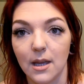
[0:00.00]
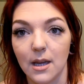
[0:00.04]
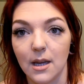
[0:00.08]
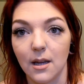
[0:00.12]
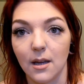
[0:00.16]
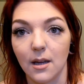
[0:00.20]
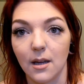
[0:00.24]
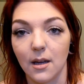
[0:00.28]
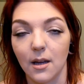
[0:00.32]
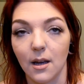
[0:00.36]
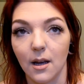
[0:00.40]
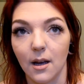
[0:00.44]

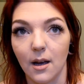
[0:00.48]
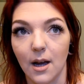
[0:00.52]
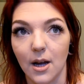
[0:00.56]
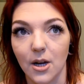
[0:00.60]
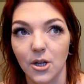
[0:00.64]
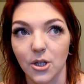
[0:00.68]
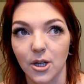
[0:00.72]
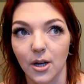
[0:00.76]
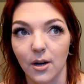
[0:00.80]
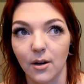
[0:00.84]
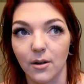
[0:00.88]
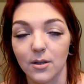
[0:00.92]
the
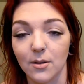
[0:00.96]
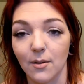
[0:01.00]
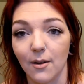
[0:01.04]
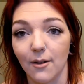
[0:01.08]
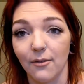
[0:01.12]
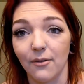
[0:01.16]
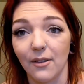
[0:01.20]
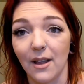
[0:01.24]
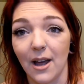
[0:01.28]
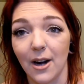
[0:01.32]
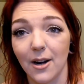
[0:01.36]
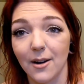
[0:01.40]
eyeshadows will
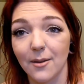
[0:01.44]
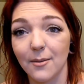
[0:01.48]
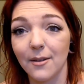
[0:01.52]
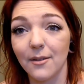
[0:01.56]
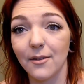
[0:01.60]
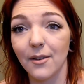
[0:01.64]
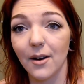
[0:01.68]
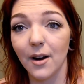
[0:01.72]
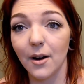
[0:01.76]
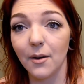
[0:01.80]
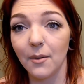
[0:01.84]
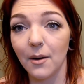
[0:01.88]
flatter me
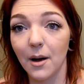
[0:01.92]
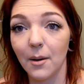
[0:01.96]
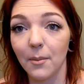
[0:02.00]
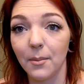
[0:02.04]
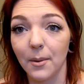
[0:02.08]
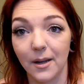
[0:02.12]
very well